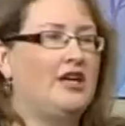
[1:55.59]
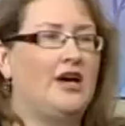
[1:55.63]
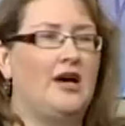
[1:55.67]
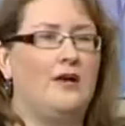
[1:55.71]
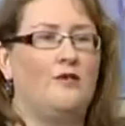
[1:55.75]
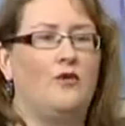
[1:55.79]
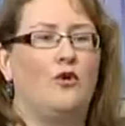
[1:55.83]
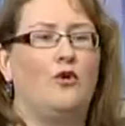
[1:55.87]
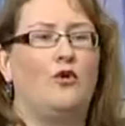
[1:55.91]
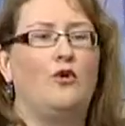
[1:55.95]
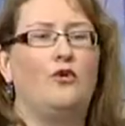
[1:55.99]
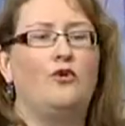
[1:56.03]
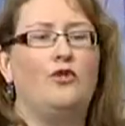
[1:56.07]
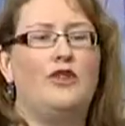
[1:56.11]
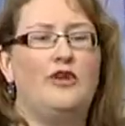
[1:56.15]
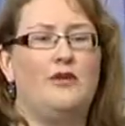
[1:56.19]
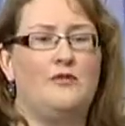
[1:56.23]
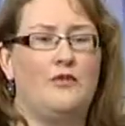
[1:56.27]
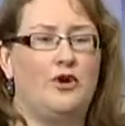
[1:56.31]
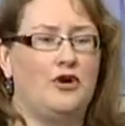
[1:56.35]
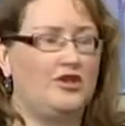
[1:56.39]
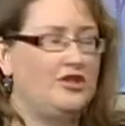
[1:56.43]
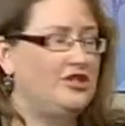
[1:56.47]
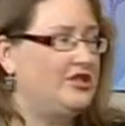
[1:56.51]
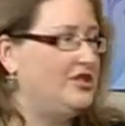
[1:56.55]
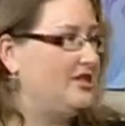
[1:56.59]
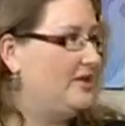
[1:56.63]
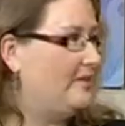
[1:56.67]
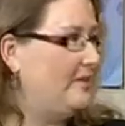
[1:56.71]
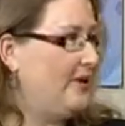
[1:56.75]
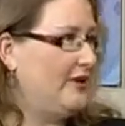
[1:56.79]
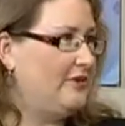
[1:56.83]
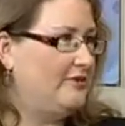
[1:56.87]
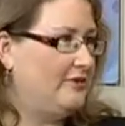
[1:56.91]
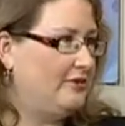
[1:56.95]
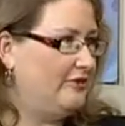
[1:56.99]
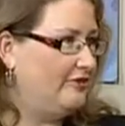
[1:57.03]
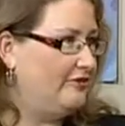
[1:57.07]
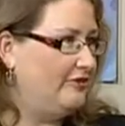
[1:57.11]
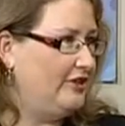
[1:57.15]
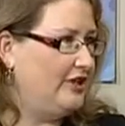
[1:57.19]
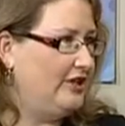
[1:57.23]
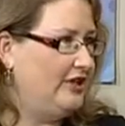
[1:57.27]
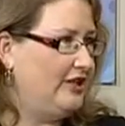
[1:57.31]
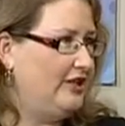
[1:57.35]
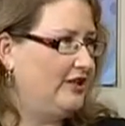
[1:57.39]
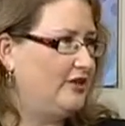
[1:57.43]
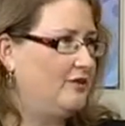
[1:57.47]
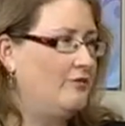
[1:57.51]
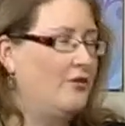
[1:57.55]
All the emotions that people are
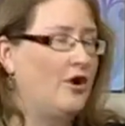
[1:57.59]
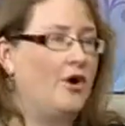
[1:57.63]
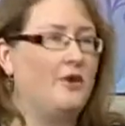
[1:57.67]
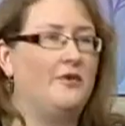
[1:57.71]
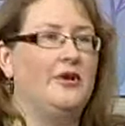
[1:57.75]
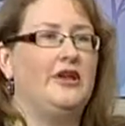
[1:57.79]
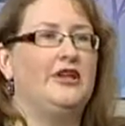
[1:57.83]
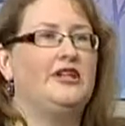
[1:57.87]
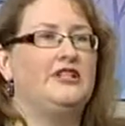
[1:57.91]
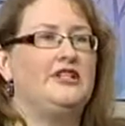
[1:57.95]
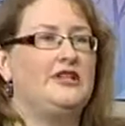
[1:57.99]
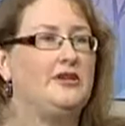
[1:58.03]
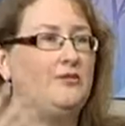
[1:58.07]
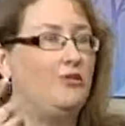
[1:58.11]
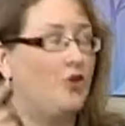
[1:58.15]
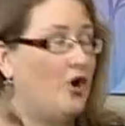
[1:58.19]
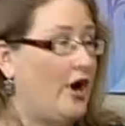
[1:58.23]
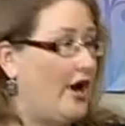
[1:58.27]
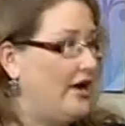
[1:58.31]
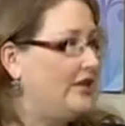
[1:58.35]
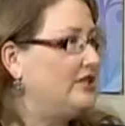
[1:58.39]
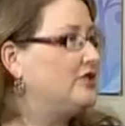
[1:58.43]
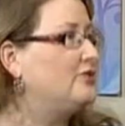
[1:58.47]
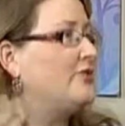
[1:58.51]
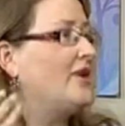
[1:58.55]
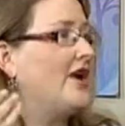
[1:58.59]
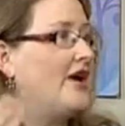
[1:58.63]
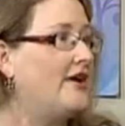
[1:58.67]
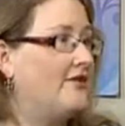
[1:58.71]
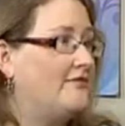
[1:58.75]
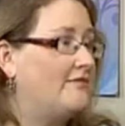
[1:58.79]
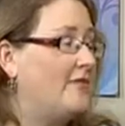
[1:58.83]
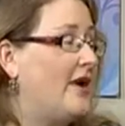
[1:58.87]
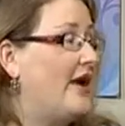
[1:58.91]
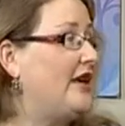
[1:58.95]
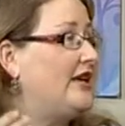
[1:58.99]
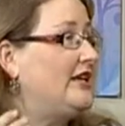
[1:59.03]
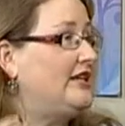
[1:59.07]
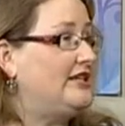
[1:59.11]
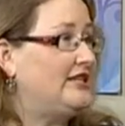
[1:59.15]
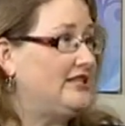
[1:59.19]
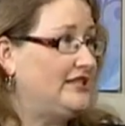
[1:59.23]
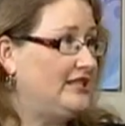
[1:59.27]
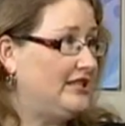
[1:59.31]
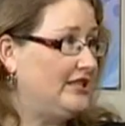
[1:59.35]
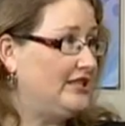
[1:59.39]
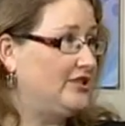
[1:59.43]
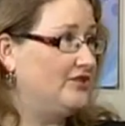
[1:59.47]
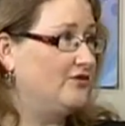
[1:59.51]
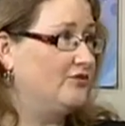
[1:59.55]
feeling at the moment is their brain's way of making
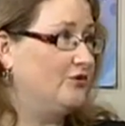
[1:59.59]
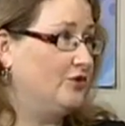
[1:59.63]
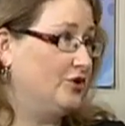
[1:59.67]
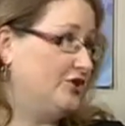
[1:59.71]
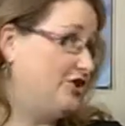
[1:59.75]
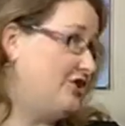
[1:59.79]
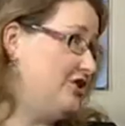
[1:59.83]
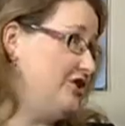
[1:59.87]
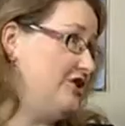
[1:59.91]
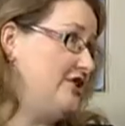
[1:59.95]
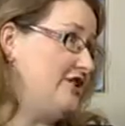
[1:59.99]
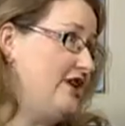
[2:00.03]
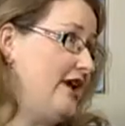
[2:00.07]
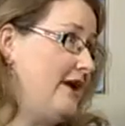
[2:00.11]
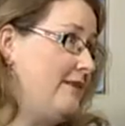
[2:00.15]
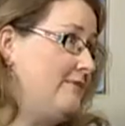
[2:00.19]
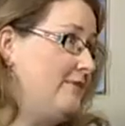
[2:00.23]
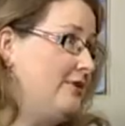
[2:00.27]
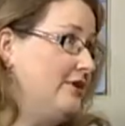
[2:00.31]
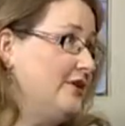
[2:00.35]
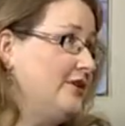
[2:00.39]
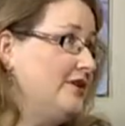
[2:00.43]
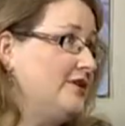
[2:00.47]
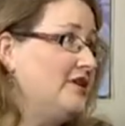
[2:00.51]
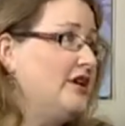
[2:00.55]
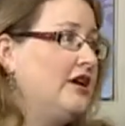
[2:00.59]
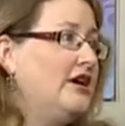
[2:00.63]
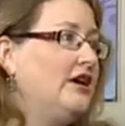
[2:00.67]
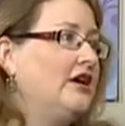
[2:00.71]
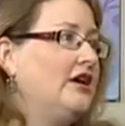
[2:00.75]
sense of what's just happened.